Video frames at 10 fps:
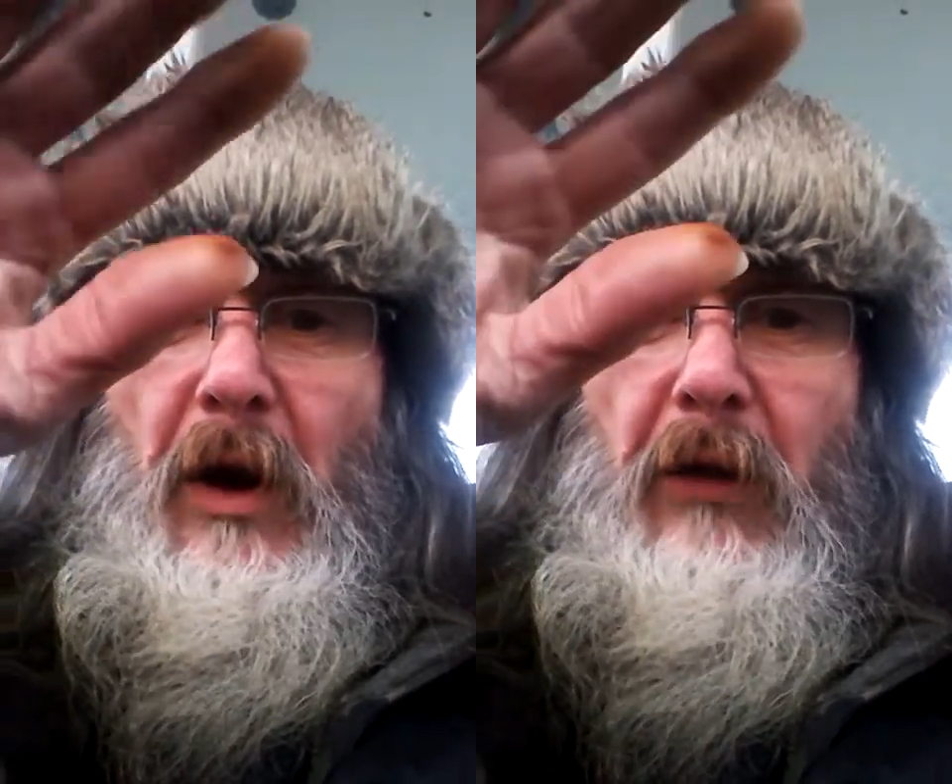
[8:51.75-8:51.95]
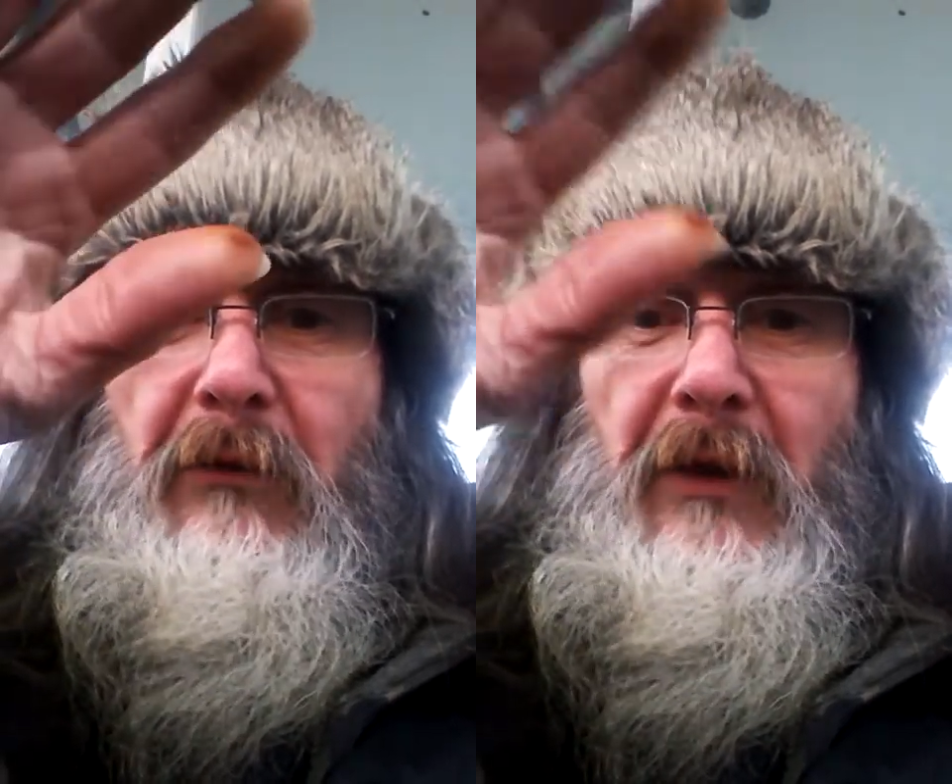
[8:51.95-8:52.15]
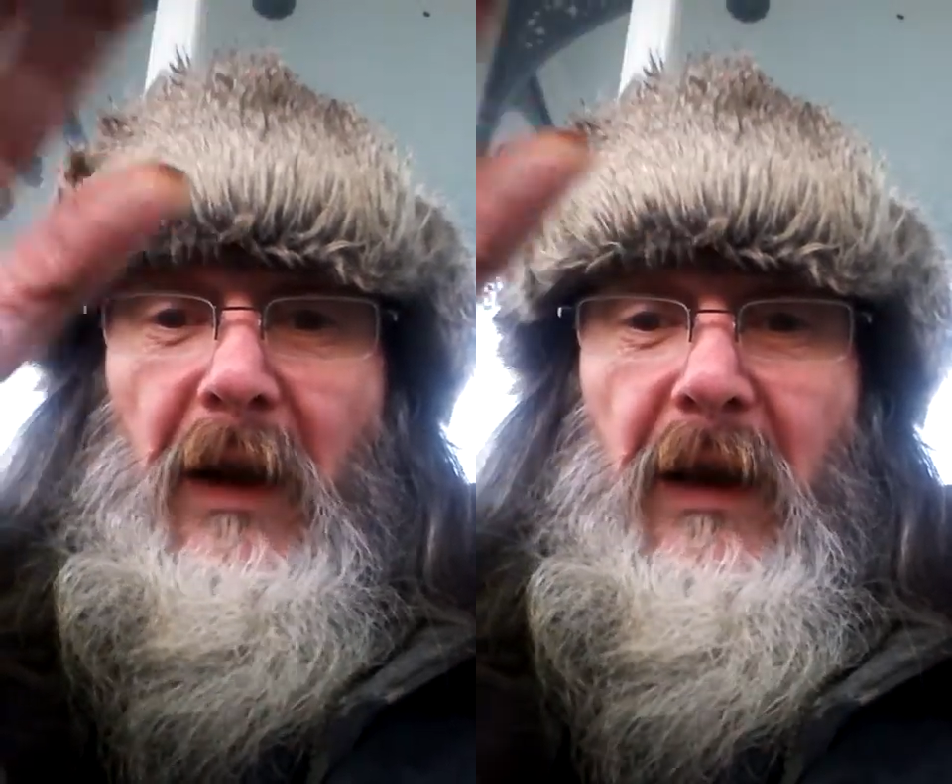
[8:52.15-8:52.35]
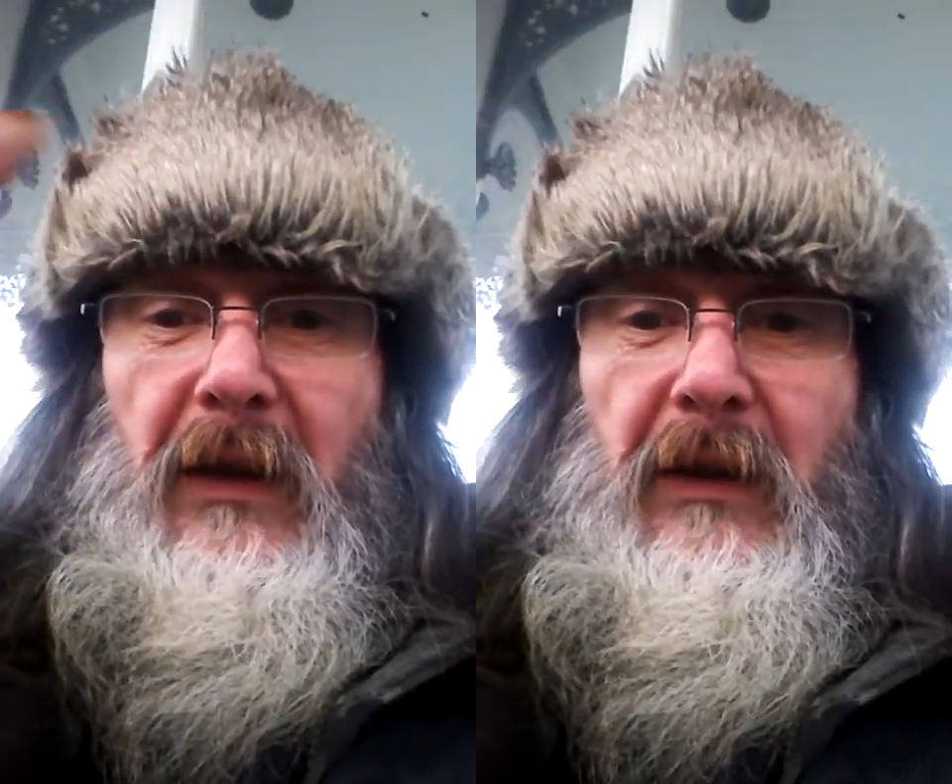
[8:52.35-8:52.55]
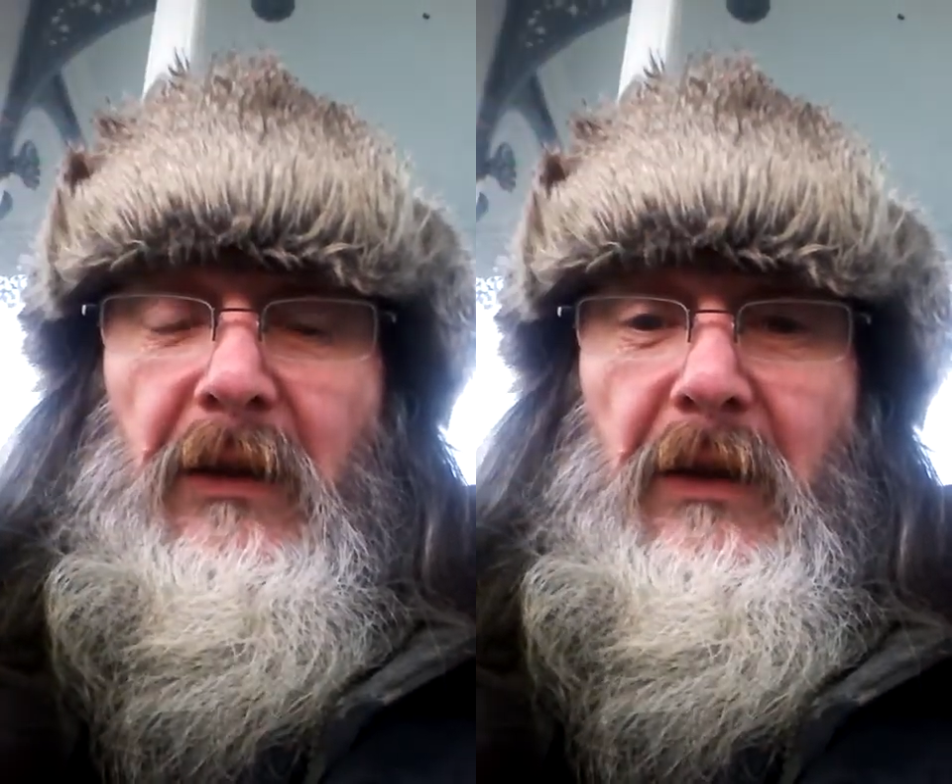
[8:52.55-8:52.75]
of
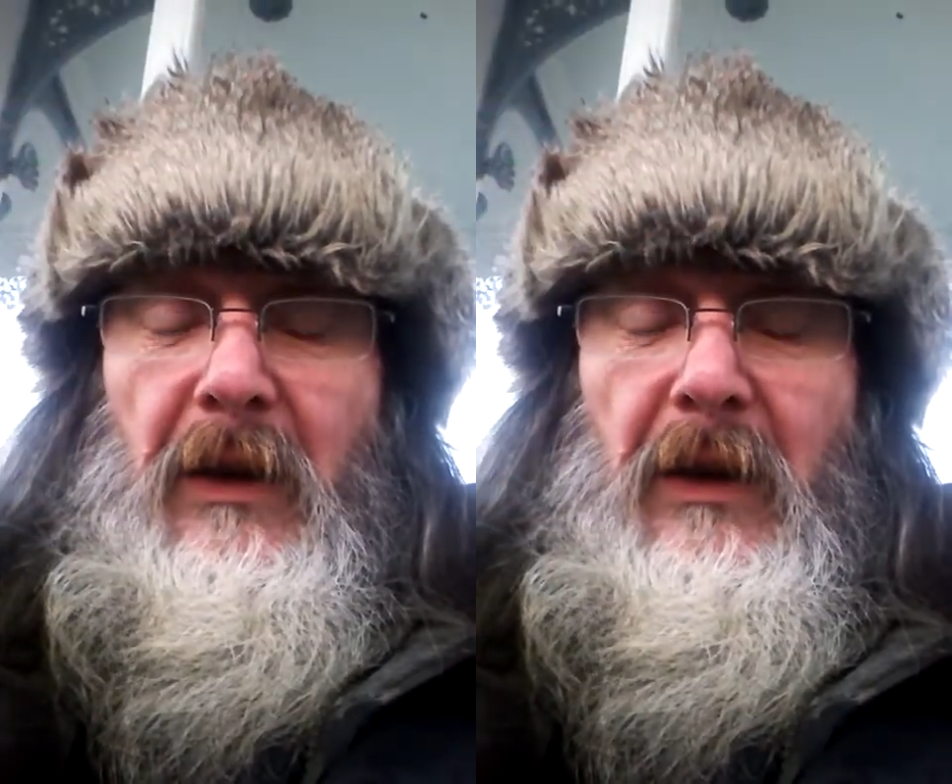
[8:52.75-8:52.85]
a